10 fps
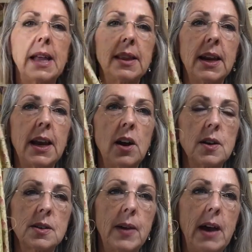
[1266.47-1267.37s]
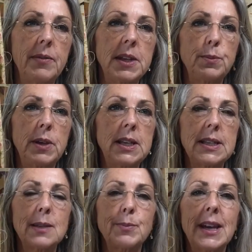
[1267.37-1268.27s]
Then I also have these
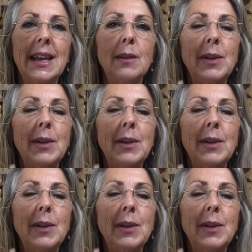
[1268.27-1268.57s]
pieces, but again,